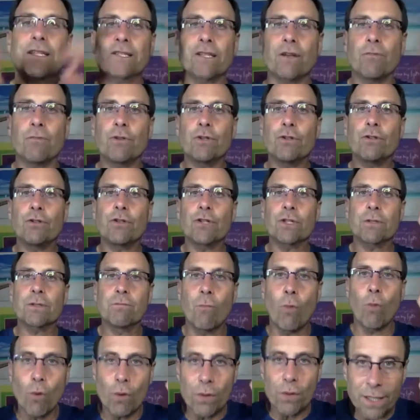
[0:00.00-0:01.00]
someone who does
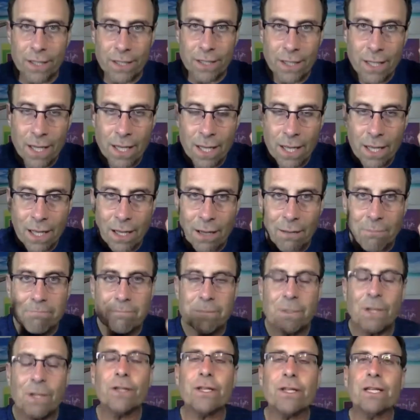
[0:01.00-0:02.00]
more than $1
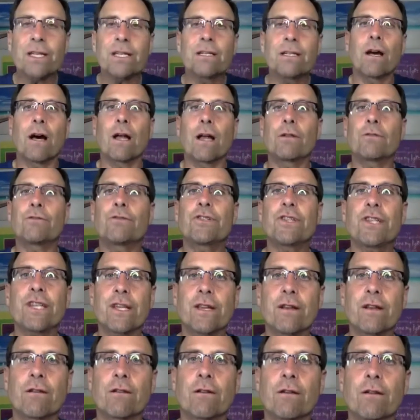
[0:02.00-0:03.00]
million a
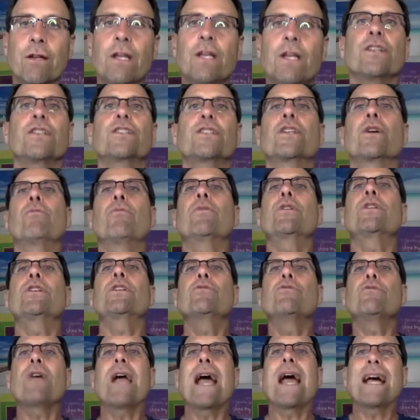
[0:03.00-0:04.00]
year, someone
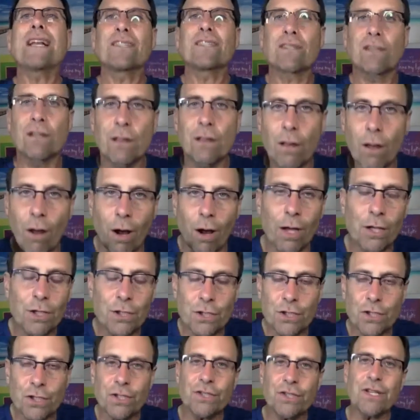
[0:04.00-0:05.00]
who has
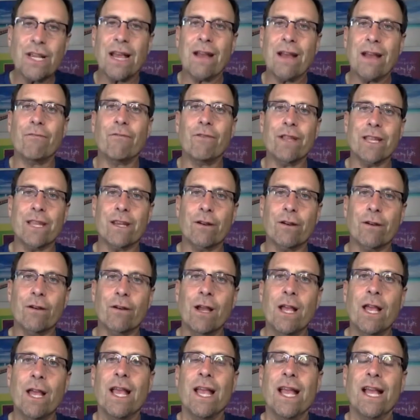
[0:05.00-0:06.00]
launches every
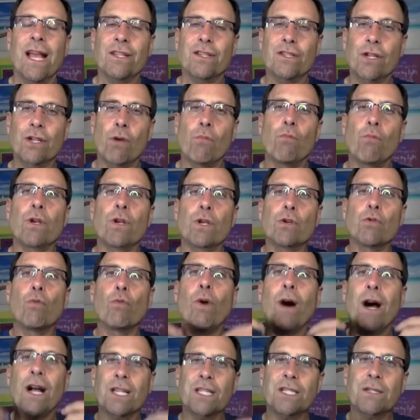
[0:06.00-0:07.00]
year, and someone who
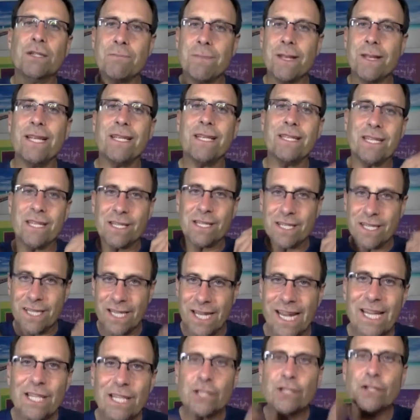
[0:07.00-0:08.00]
wants me to
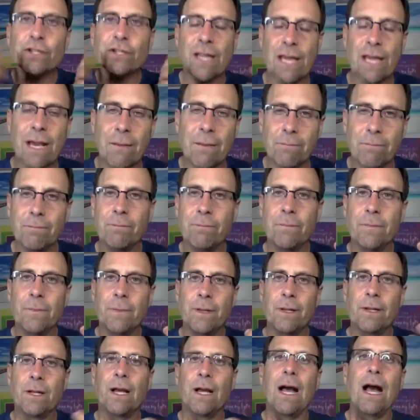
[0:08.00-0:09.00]
teach them
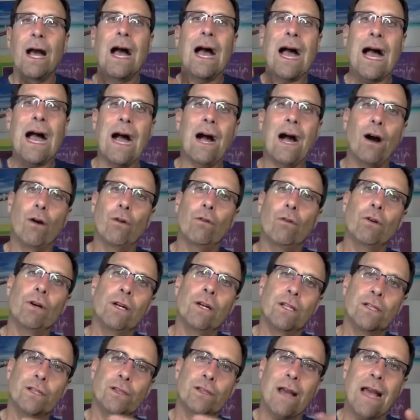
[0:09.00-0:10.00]

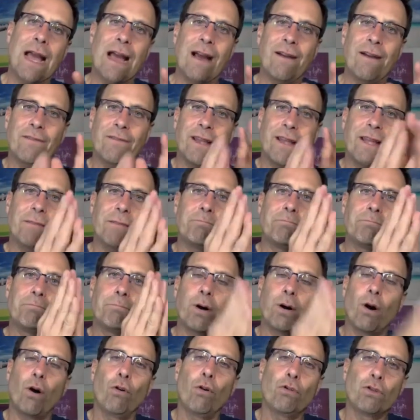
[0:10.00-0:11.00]
how to have a
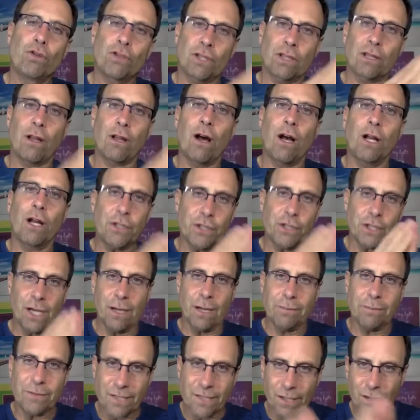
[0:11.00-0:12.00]
post-launch
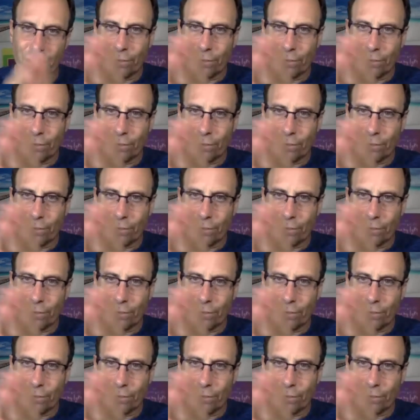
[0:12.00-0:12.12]
upsell